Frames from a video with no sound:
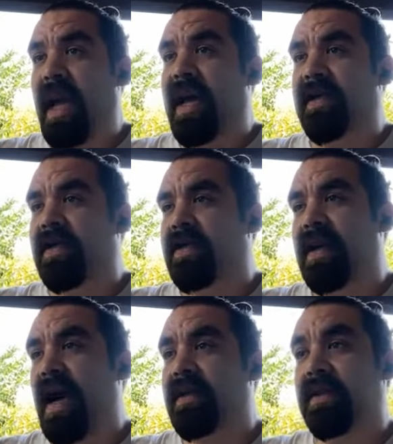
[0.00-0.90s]
Hen
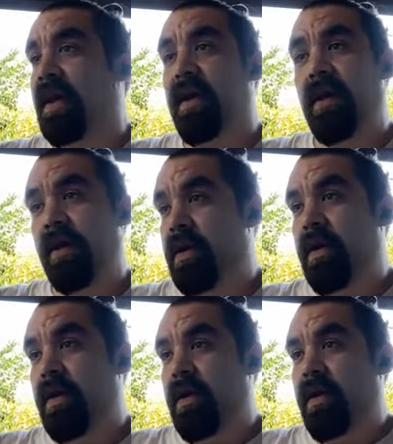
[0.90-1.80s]
Zaza,
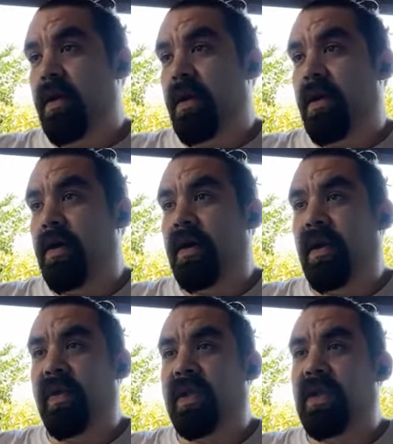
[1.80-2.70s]
the
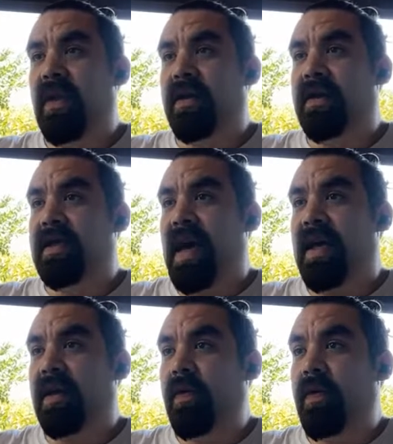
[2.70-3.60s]
Olympics' youngest
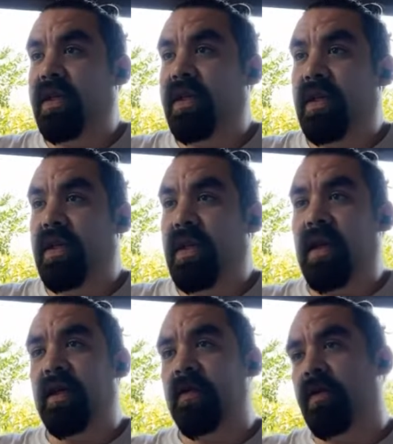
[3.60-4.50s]
athlete, reaching the
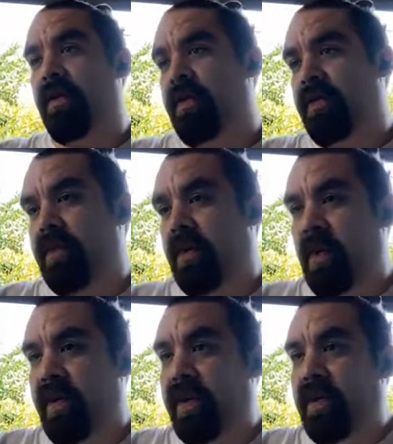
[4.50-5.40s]
game. Her
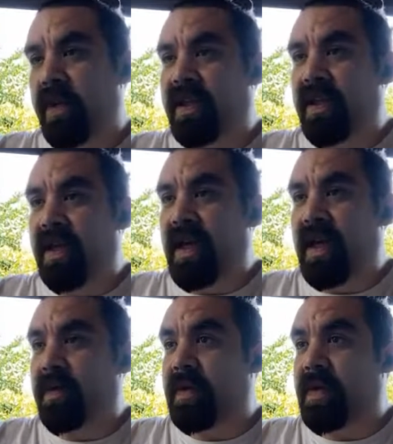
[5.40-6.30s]
quoted reaching the
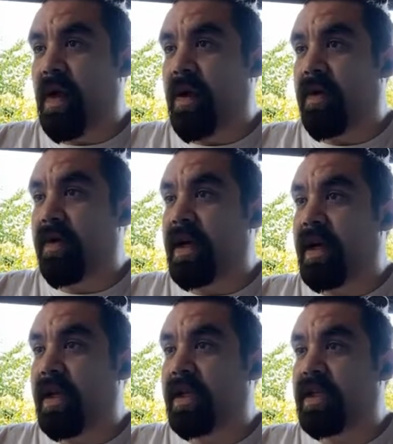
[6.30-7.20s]
games
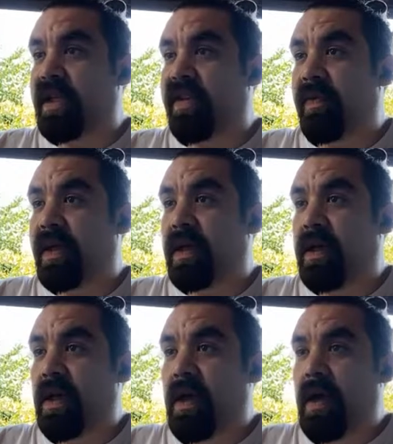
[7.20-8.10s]
already an achievement.
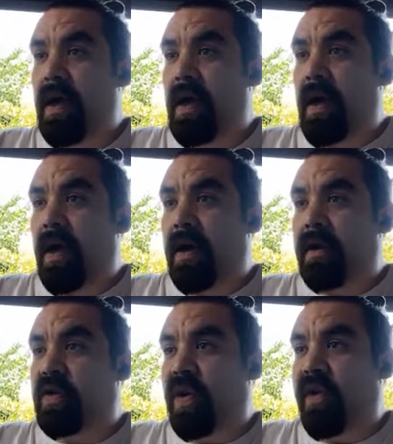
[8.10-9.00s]

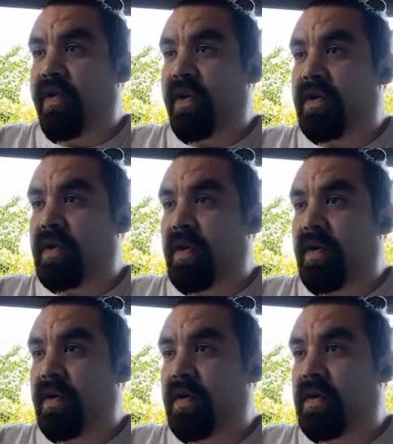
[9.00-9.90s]
12 years
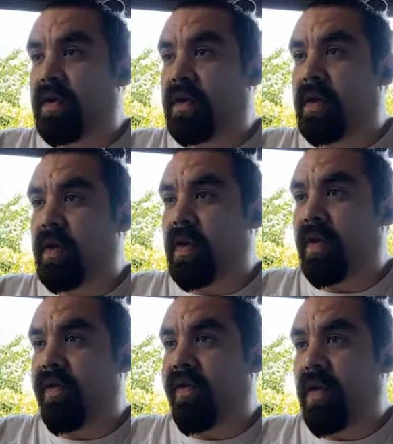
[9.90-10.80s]
old,
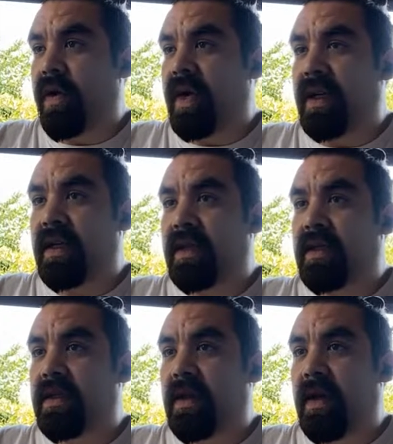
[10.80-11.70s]
204
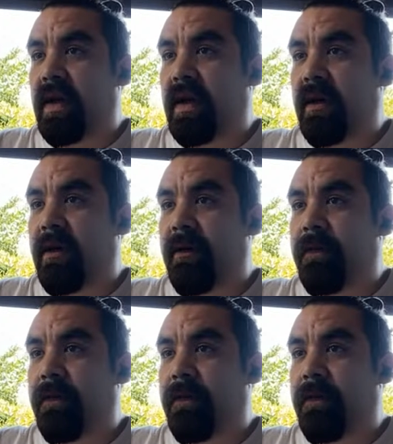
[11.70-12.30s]
days. I